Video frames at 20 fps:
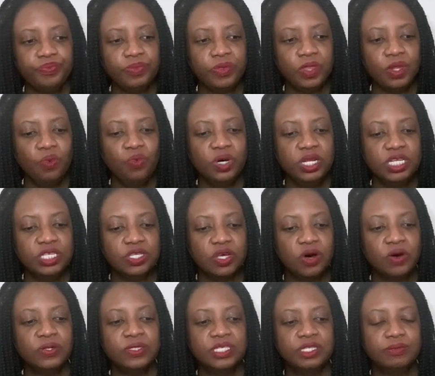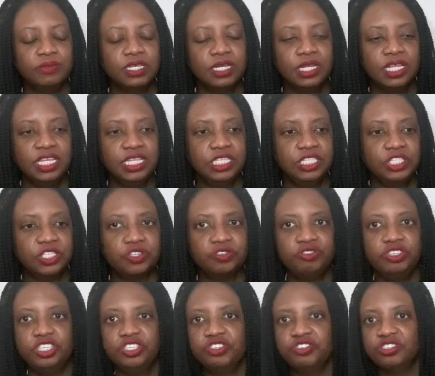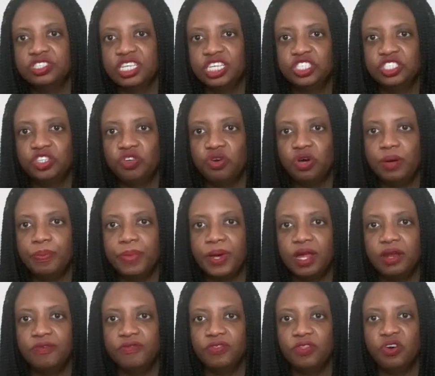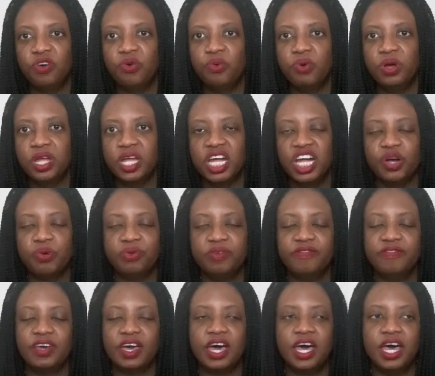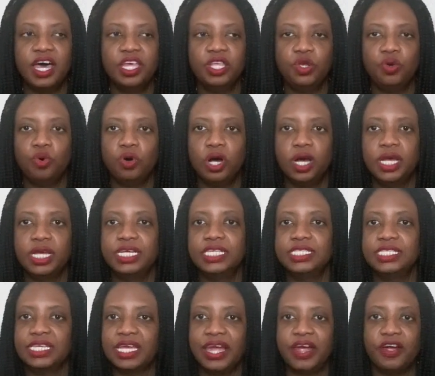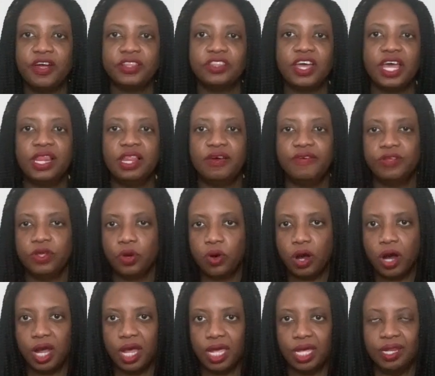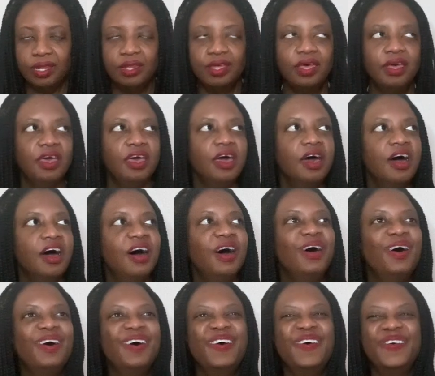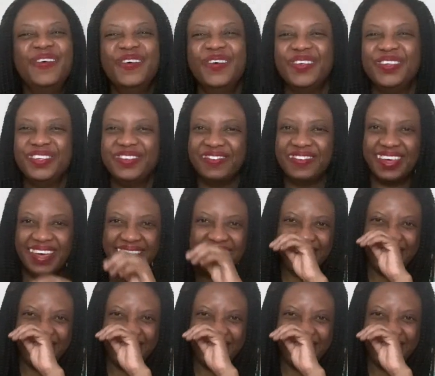what is ultimately these creatures that show up out of nowhere. We've got URN's character. I love URN. You got.